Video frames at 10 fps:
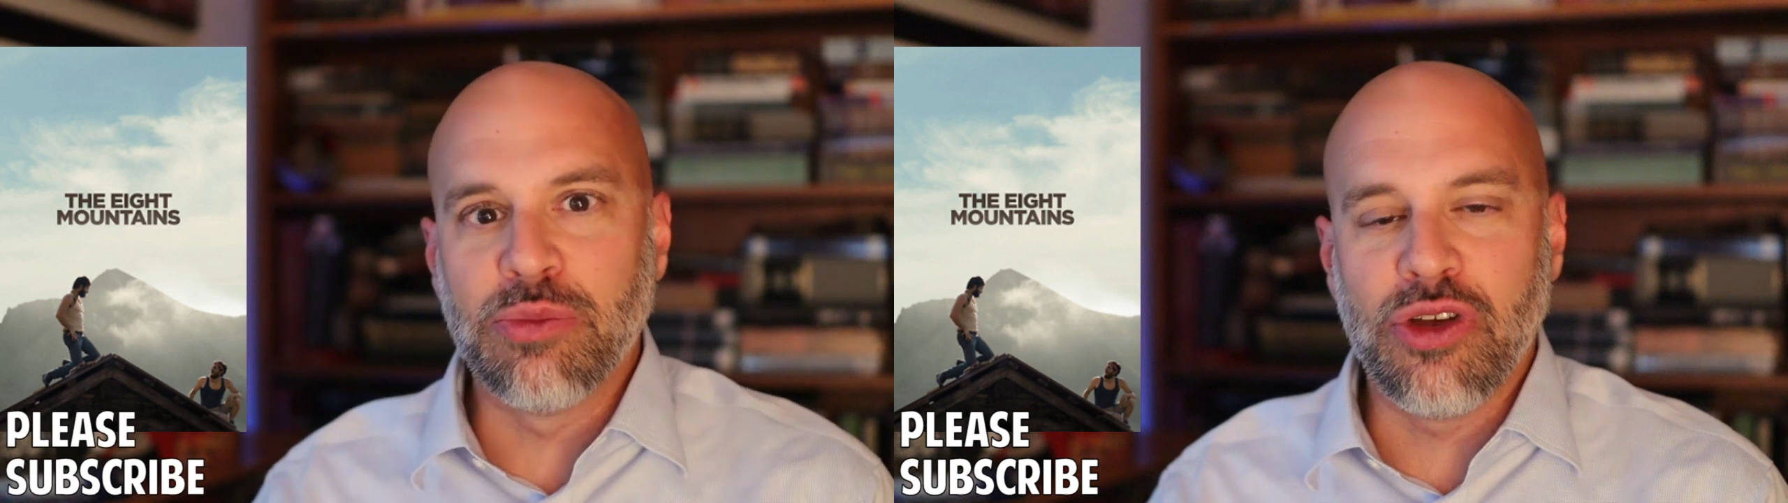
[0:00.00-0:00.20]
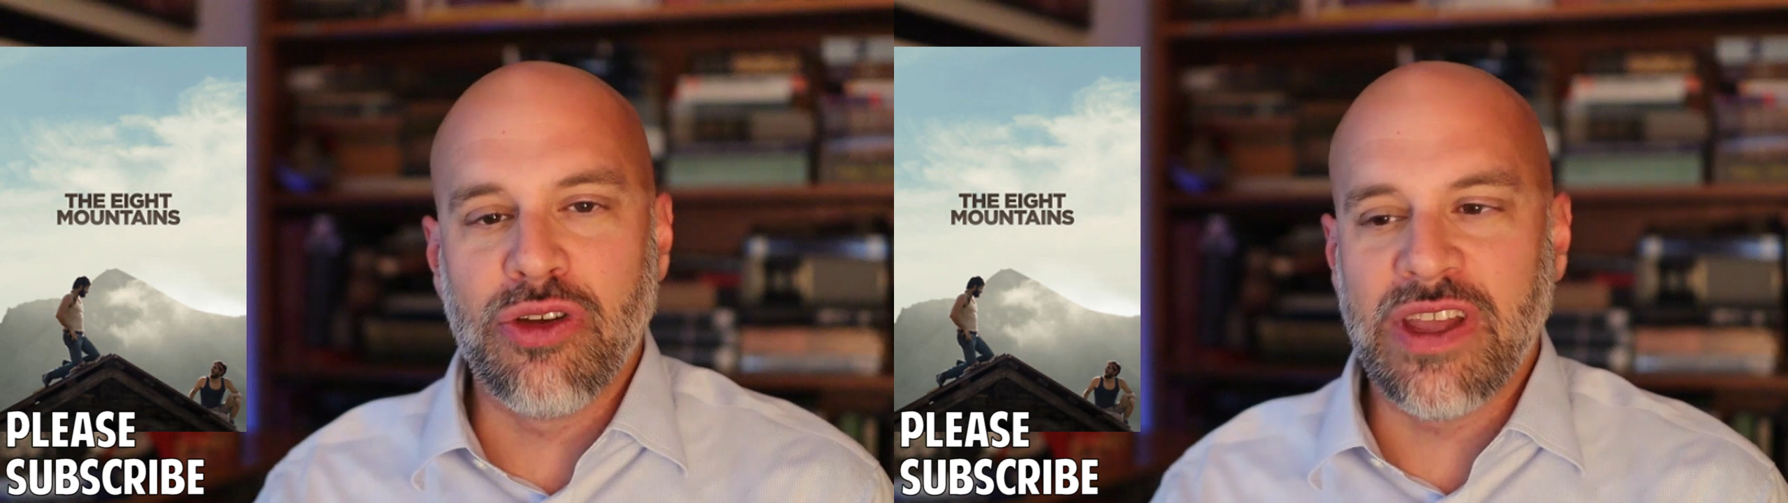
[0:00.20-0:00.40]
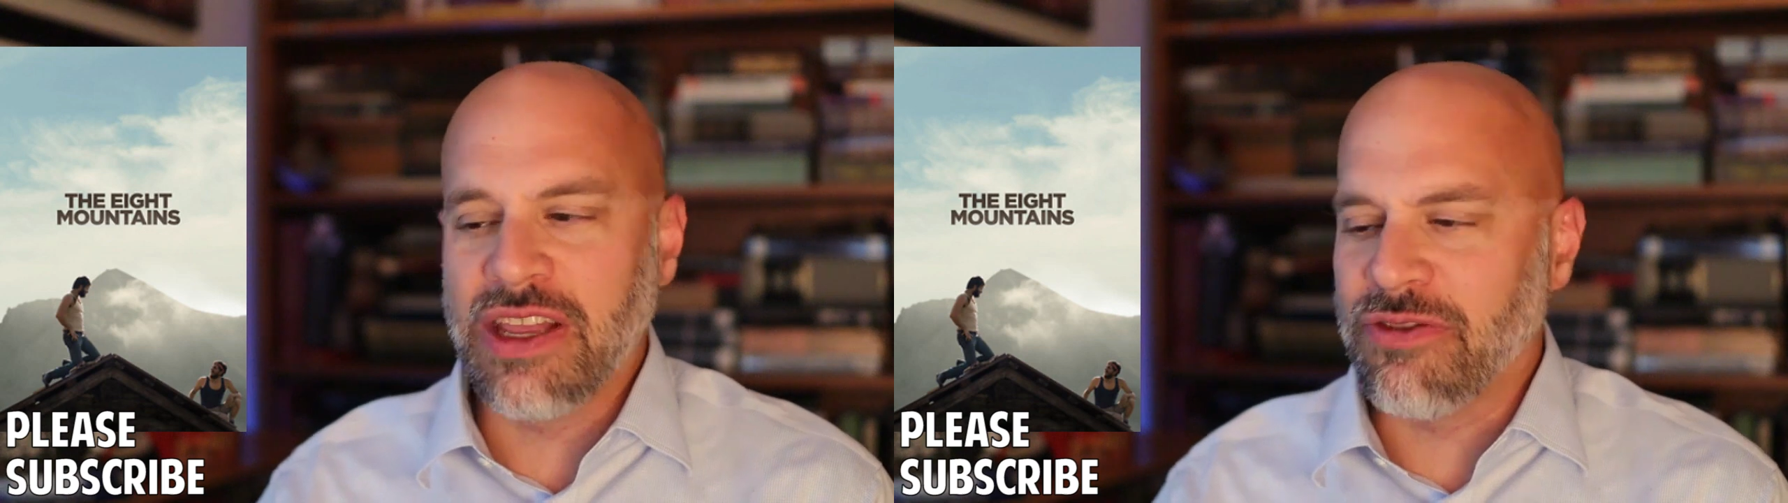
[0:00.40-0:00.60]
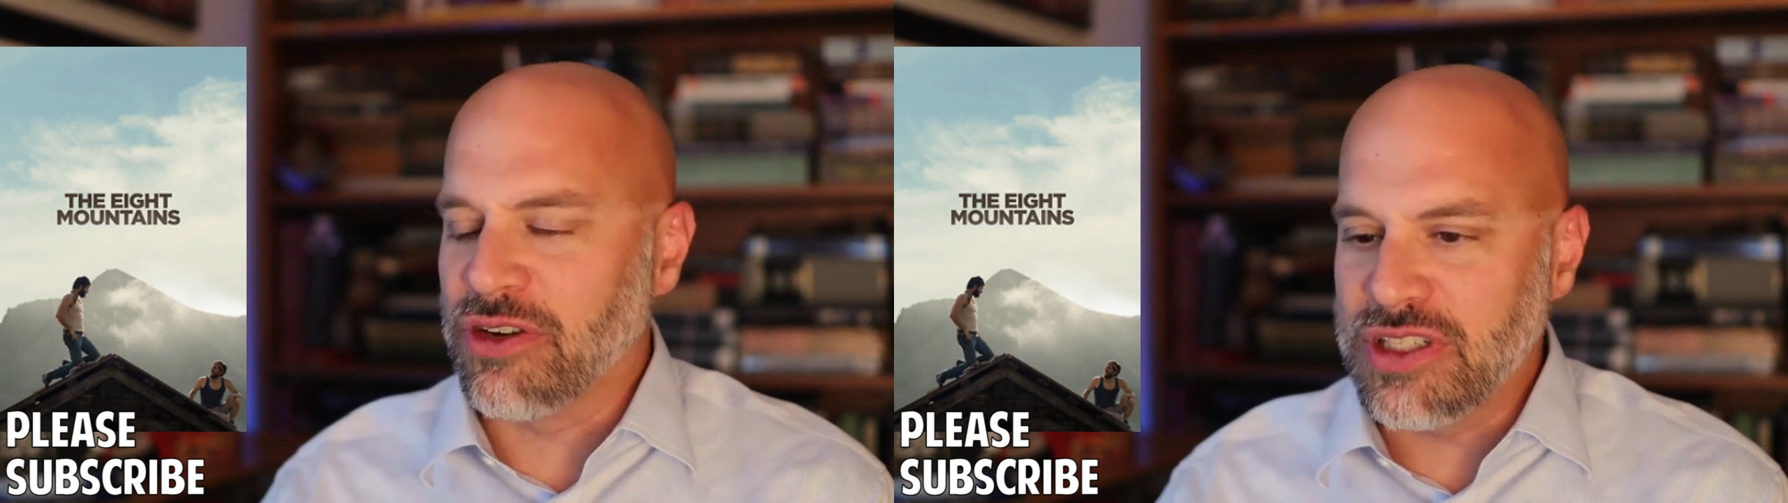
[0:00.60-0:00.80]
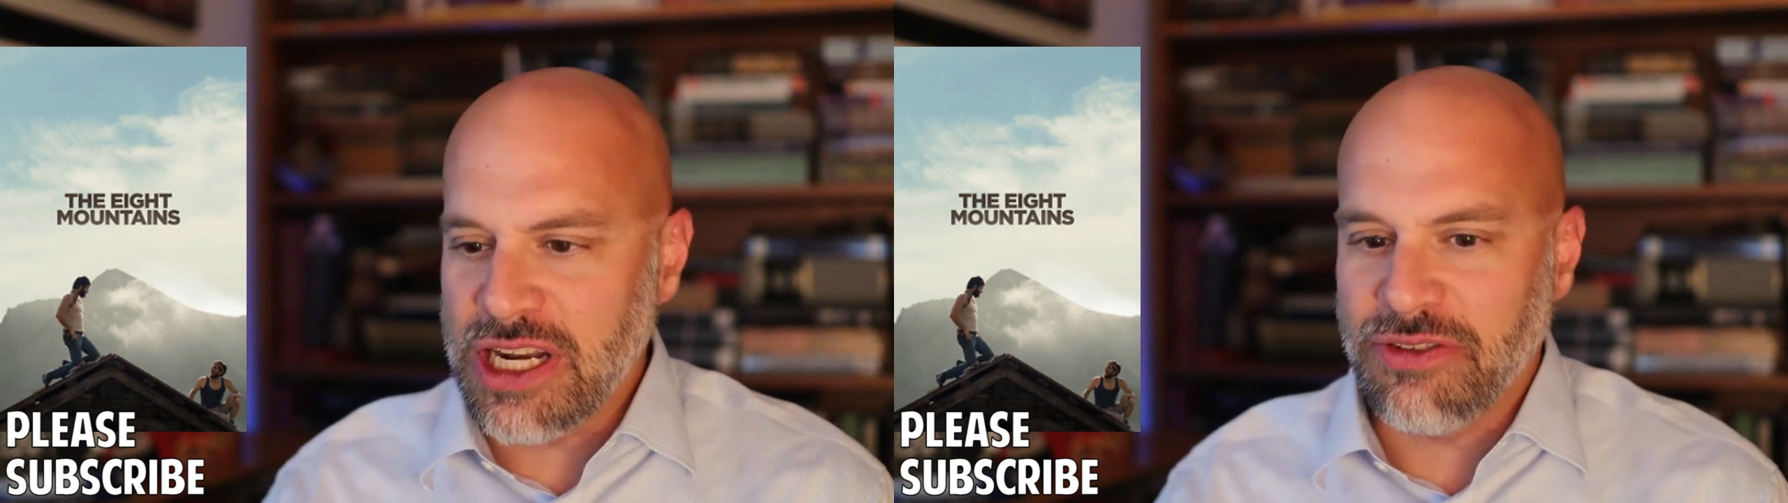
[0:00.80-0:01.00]
movie for
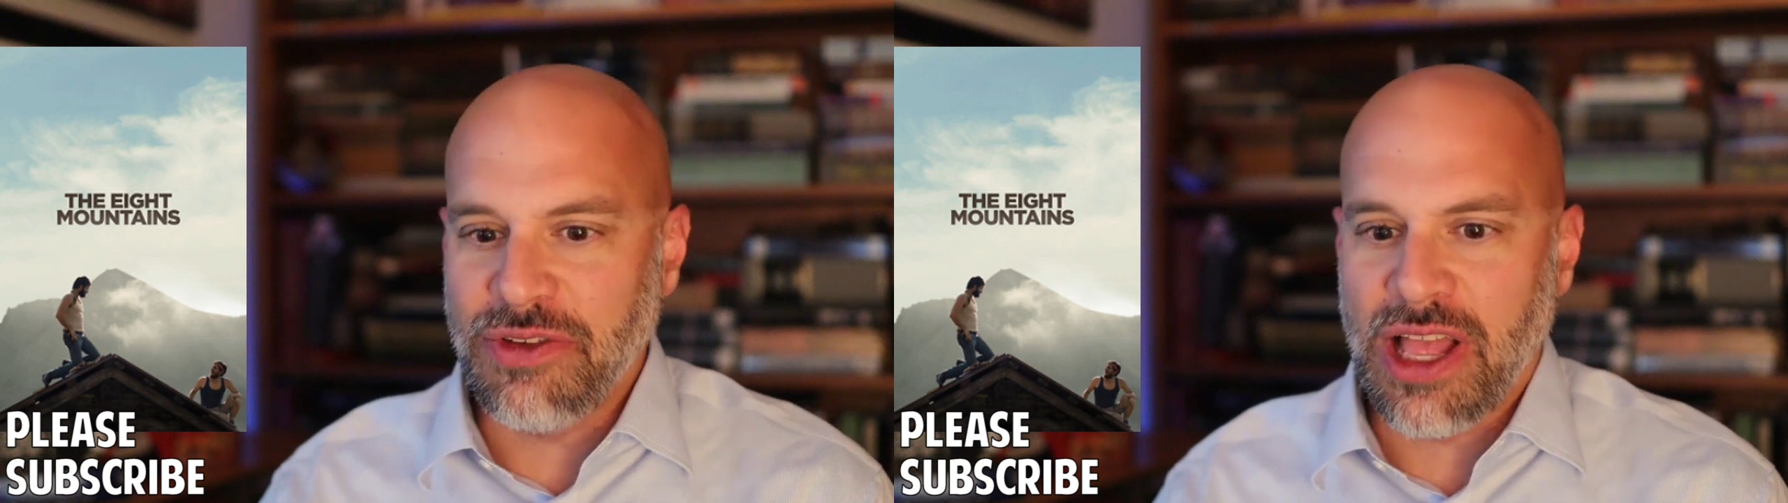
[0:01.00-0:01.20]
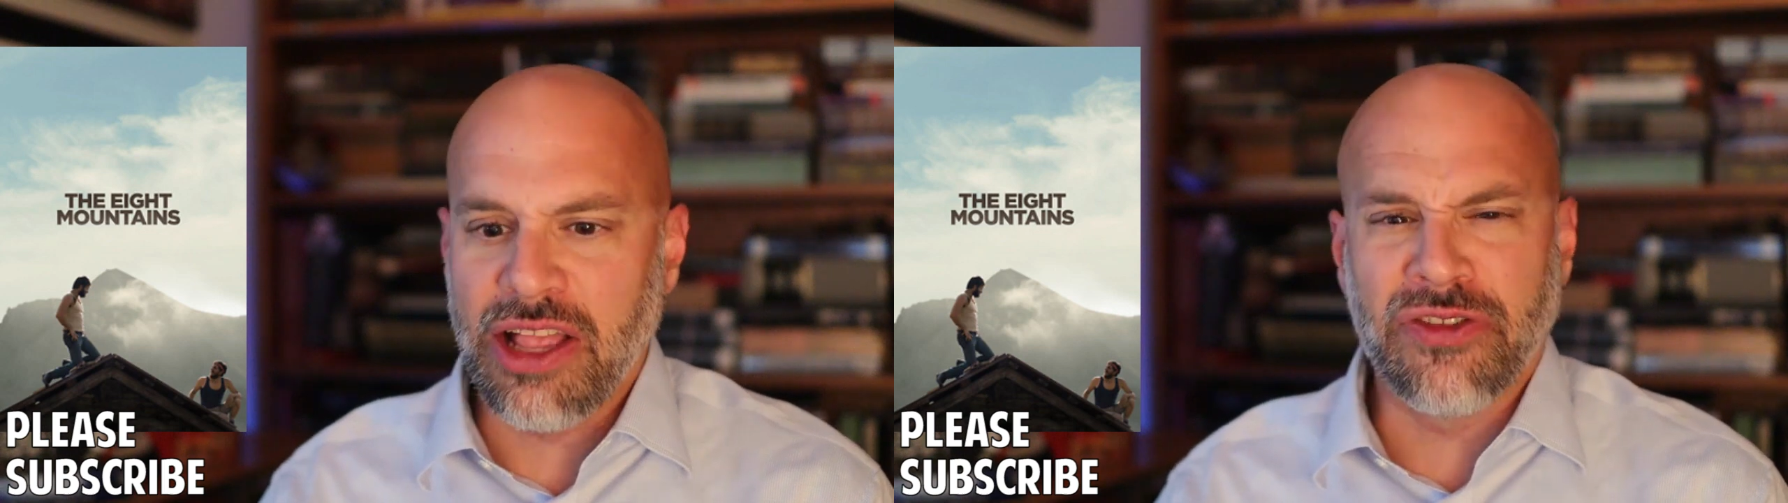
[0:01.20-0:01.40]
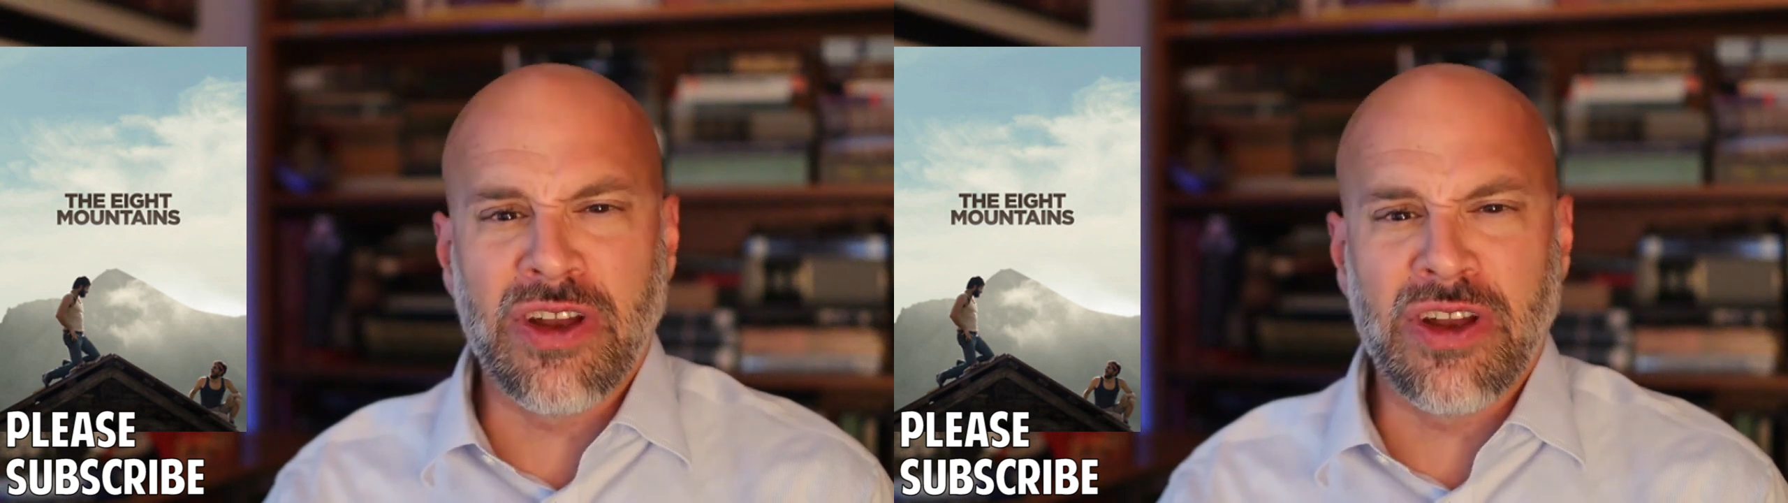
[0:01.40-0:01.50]
cinephiles,